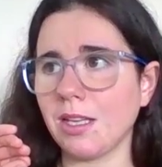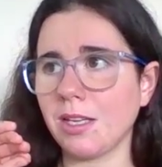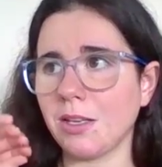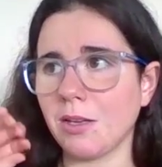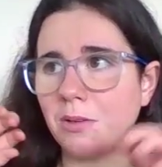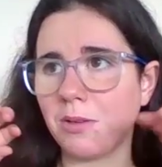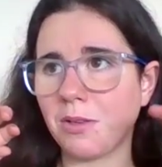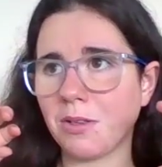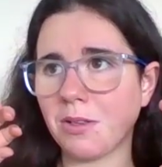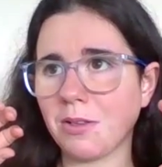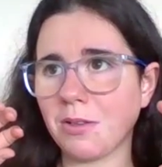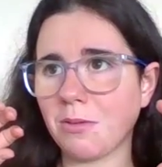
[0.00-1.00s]
you know,
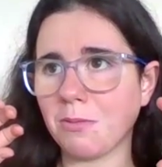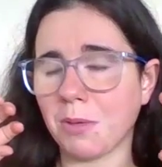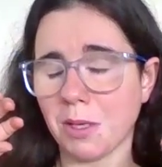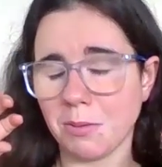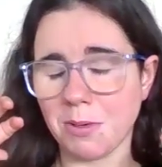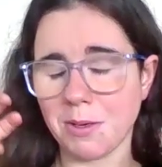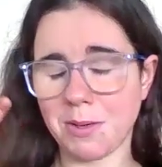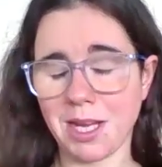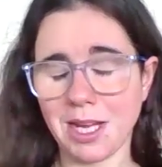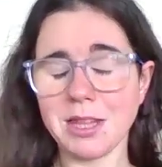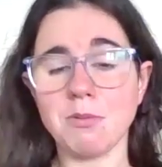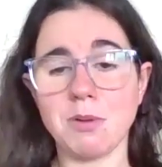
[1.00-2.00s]
we were
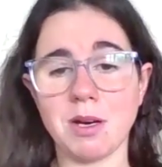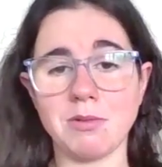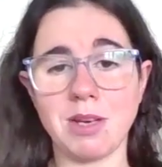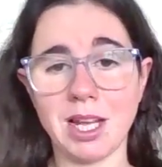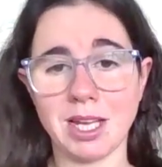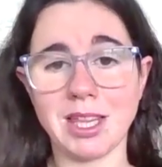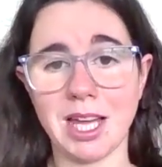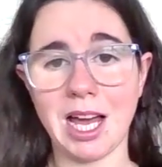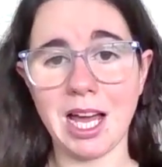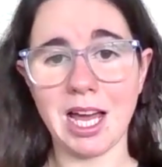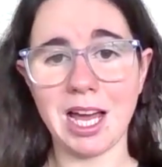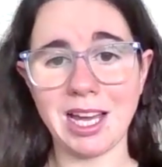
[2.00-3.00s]
in the world like
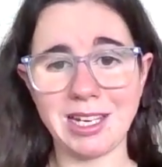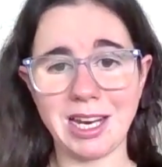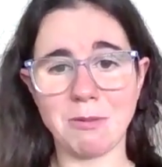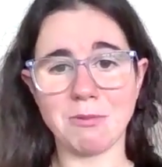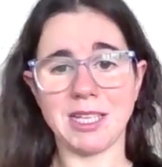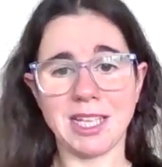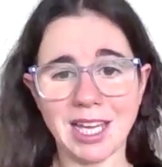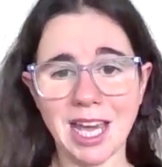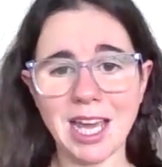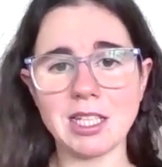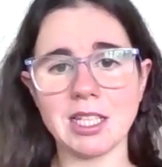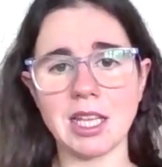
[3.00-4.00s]
that, and we
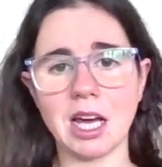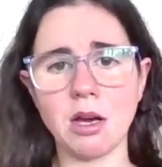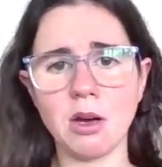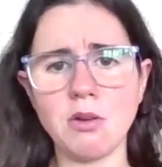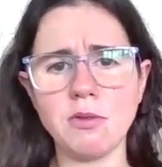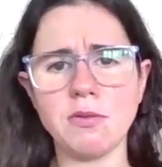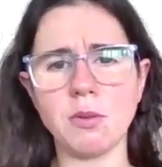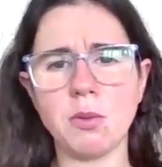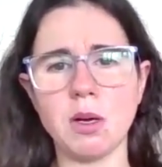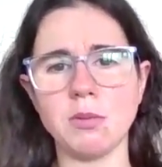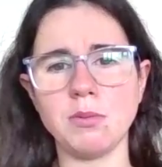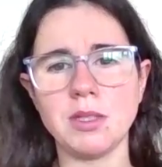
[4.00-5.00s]
get to that
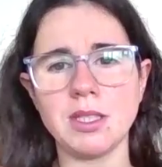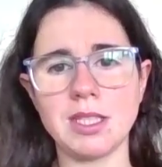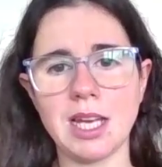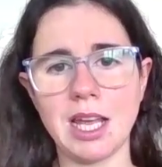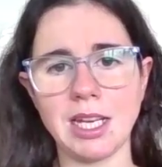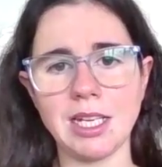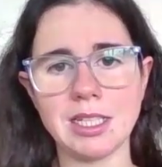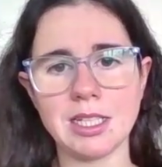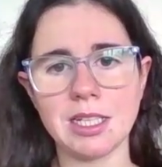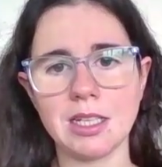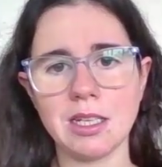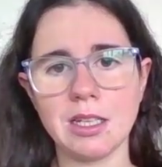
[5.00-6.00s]
overwhelmed state,
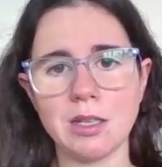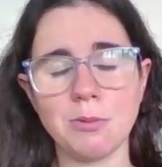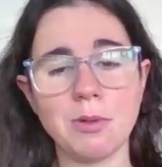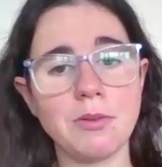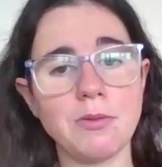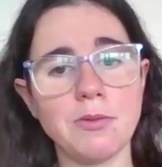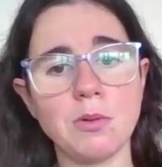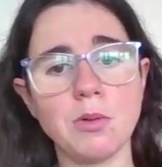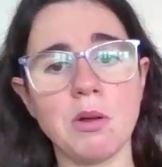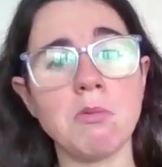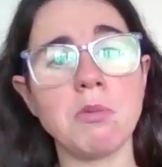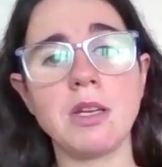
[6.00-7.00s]
we
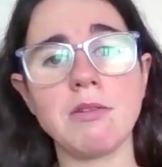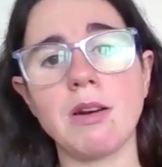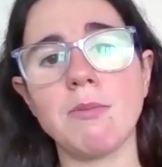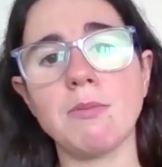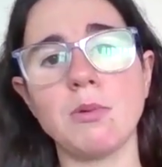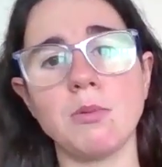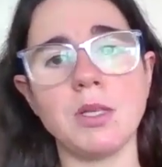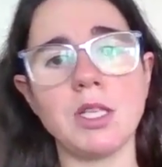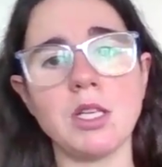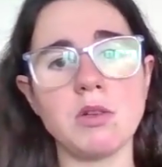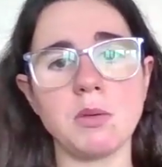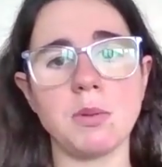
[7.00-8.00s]
fall and we crumble and we
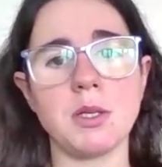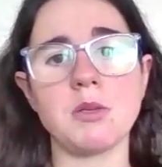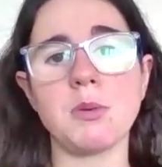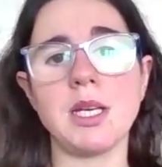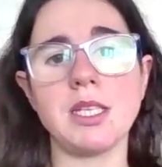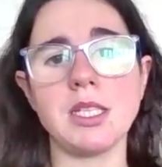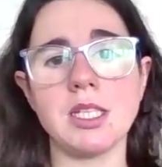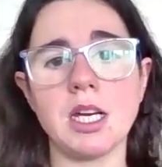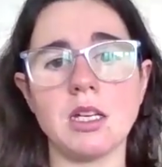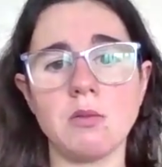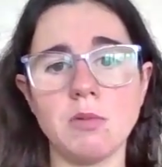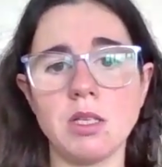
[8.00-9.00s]
don't know which way to
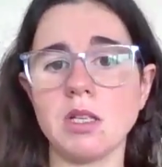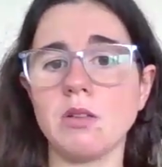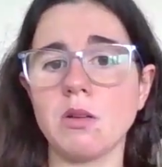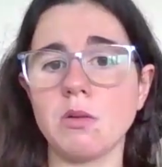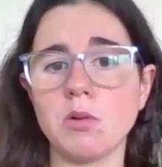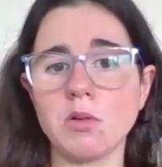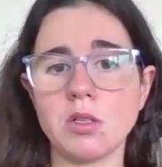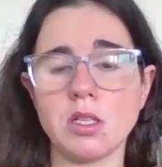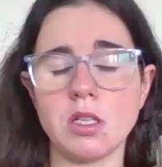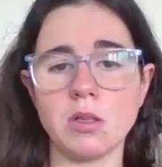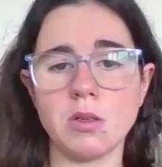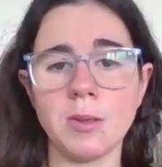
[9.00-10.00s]
turn, we don't know what to
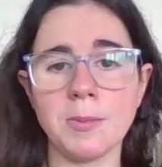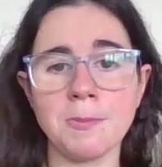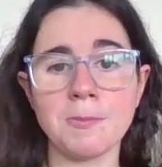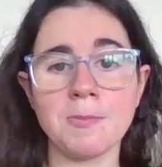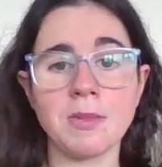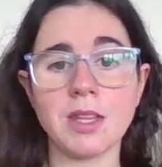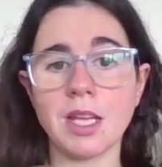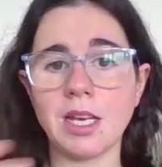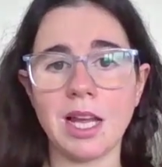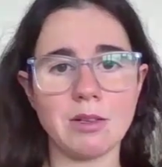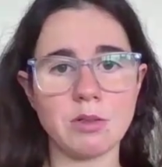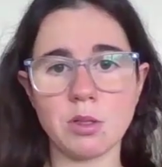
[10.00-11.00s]
do and
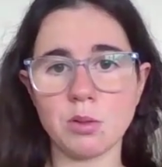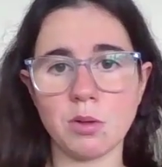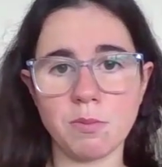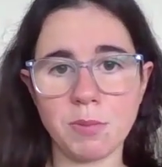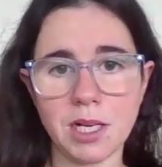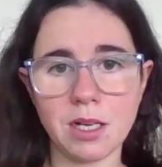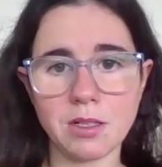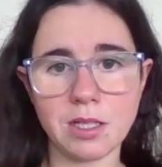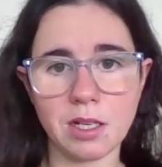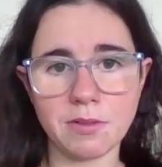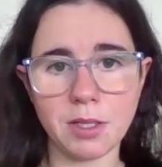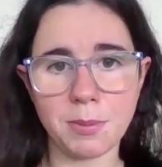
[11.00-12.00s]
how to sort of pick
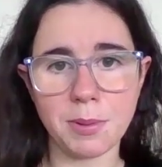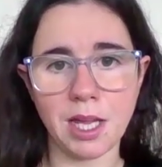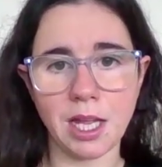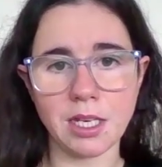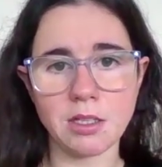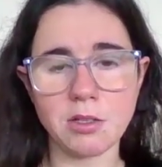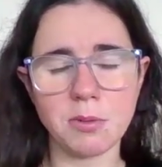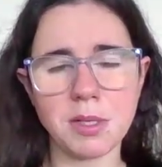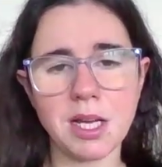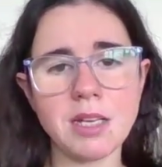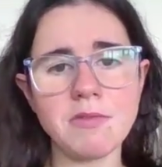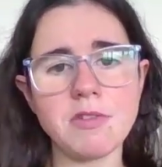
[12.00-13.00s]
ourselves up again. So
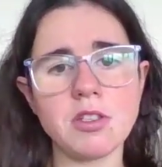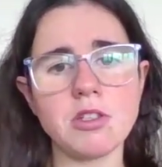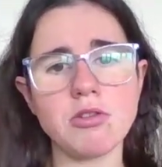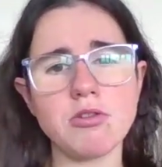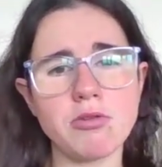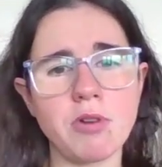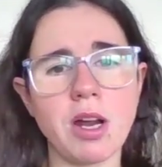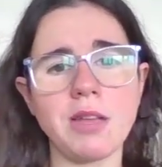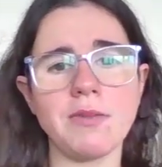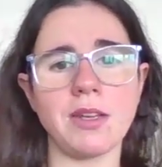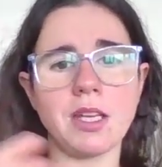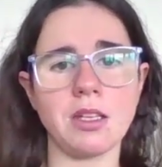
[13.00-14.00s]
we're kind of just
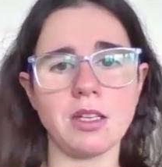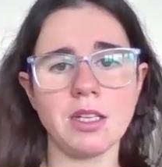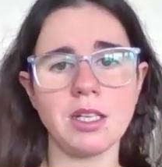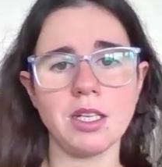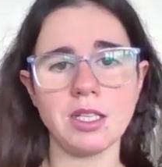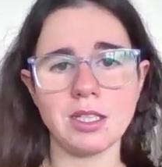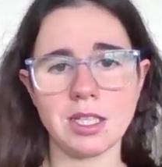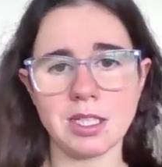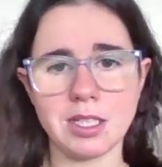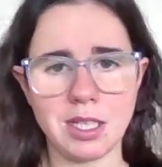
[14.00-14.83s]
striving to